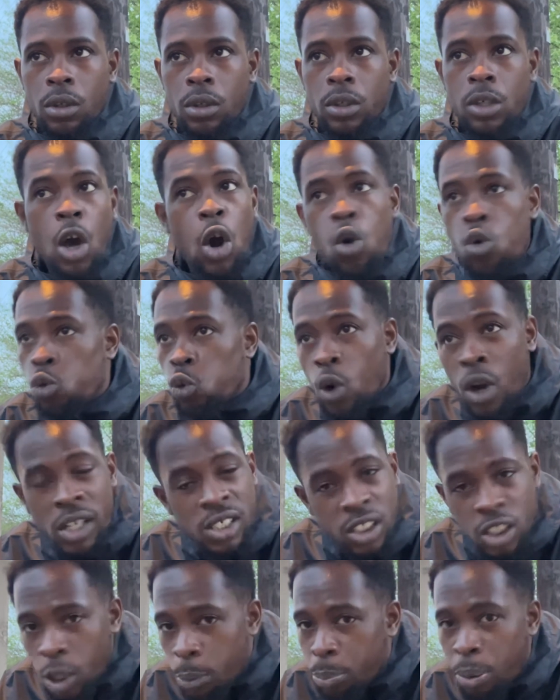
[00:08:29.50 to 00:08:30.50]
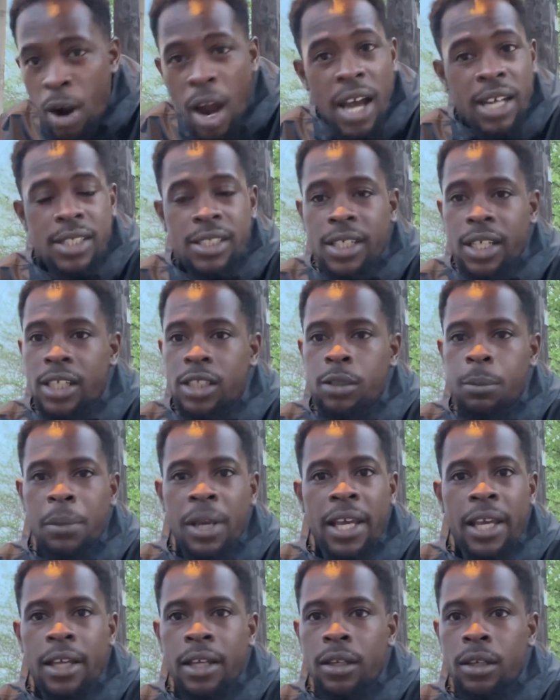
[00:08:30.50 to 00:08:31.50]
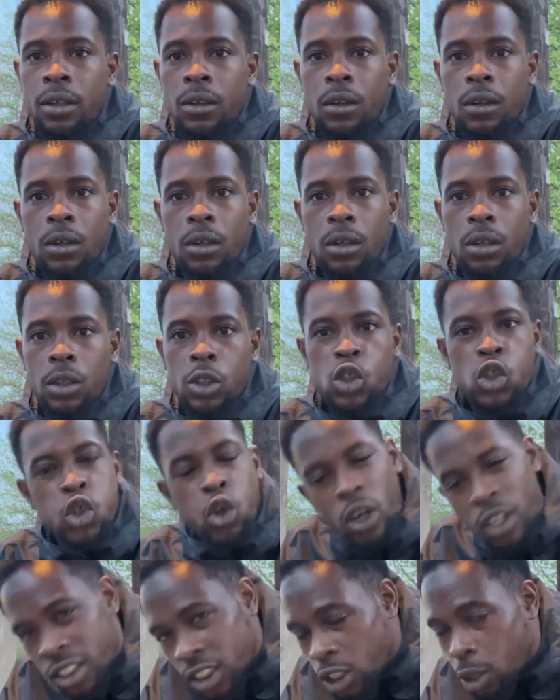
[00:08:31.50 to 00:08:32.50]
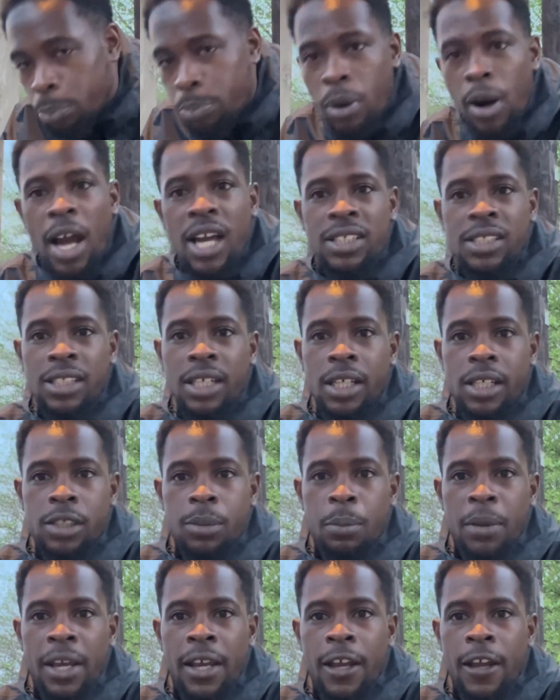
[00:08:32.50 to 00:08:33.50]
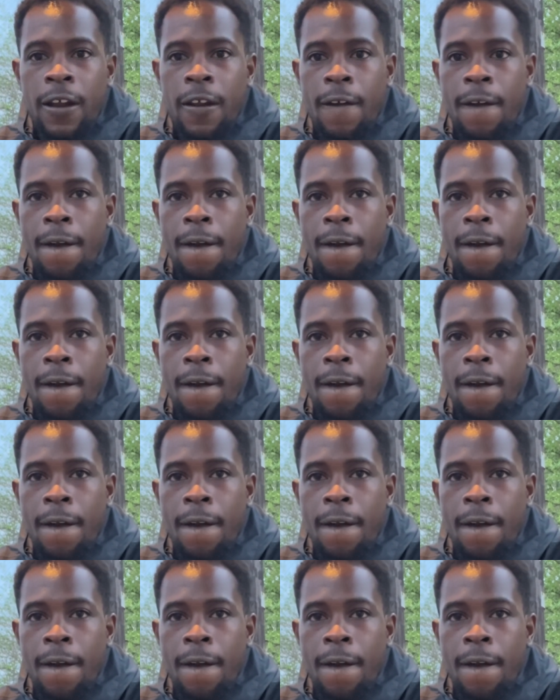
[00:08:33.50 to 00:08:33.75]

Don't rush the process, man. Trust the process, man.